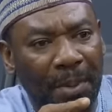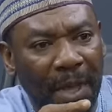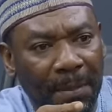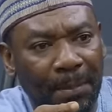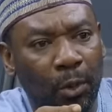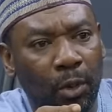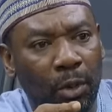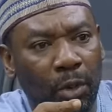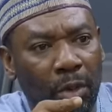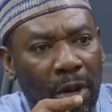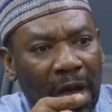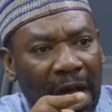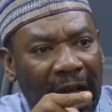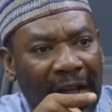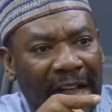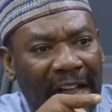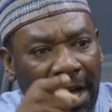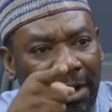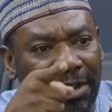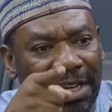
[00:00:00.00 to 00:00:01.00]
be people
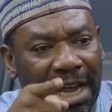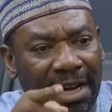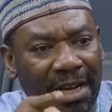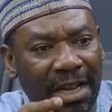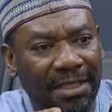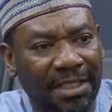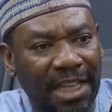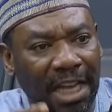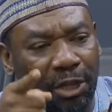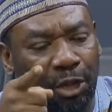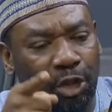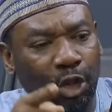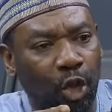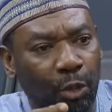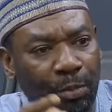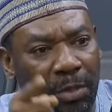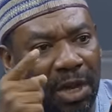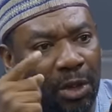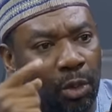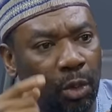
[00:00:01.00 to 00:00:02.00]
account I they send to
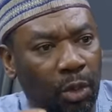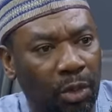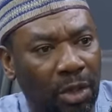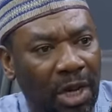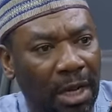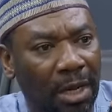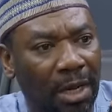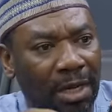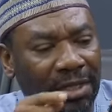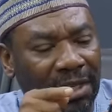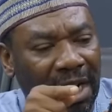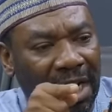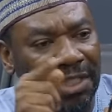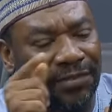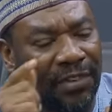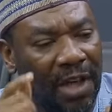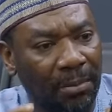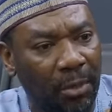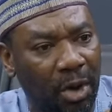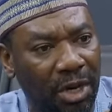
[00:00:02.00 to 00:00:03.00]
you, make you
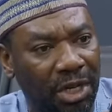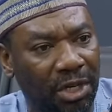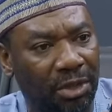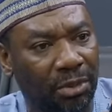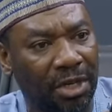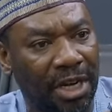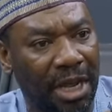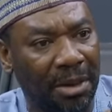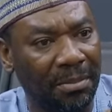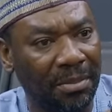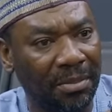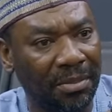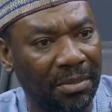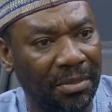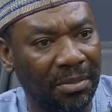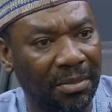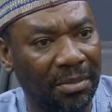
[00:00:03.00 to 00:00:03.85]
transfer money to them.